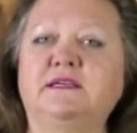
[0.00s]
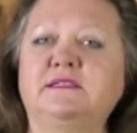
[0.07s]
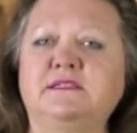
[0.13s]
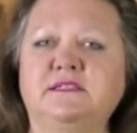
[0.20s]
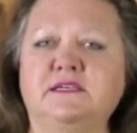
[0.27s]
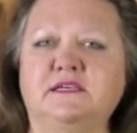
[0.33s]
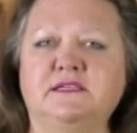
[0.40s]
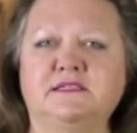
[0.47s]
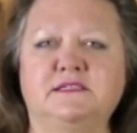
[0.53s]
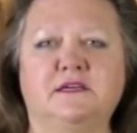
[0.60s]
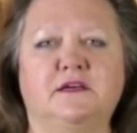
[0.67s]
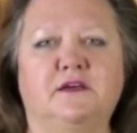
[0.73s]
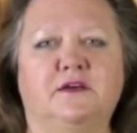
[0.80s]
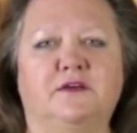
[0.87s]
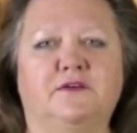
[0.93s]
Indeed,
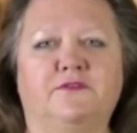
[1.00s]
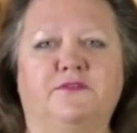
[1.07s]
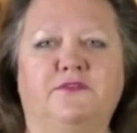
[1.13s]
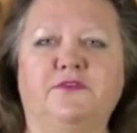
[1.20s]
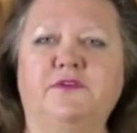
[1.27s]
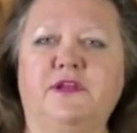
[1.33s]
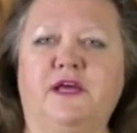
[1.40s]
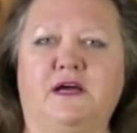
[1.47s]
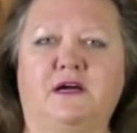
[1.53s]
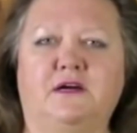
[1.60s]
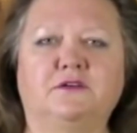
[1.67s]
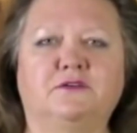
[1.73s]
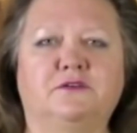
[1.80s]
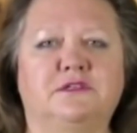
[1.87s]
few now